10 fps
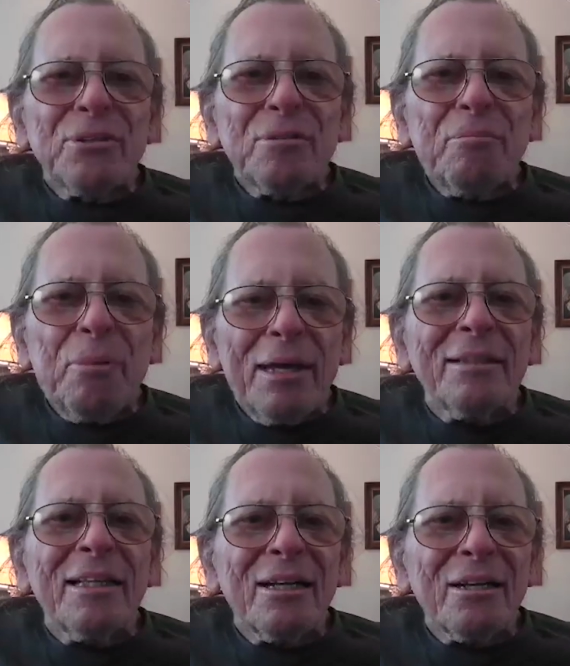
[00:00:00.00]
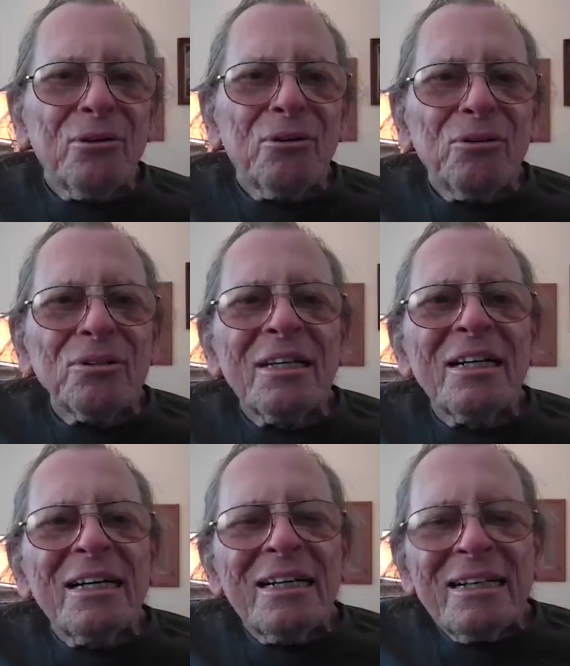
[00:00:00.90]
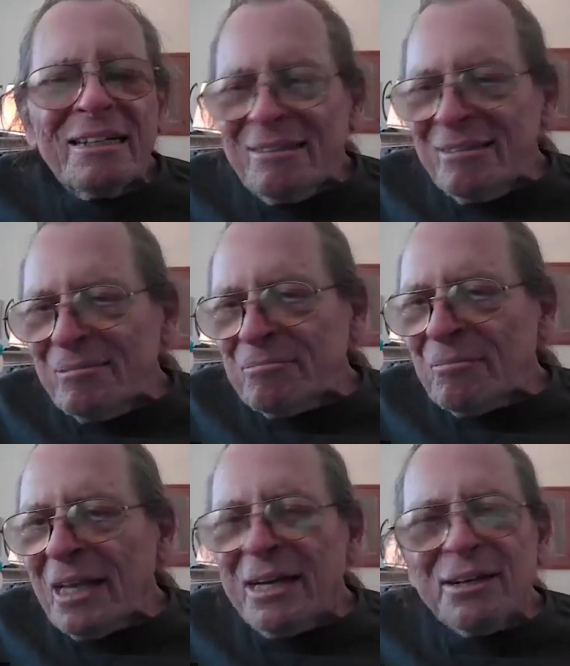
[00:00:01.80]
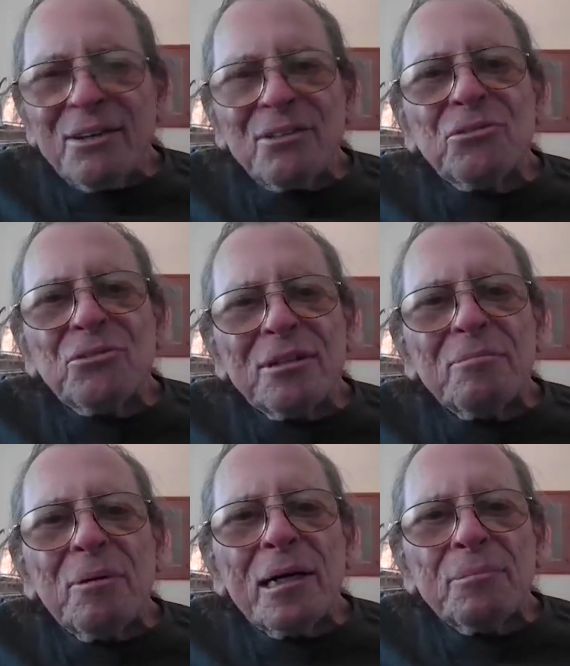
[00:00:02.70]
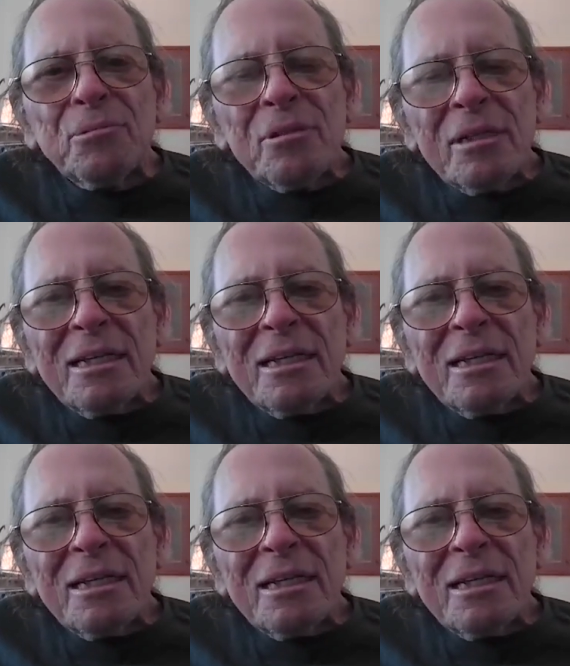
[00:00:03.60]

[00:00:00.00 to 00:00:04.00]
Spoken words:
you to pan that gold out of these drain pipes.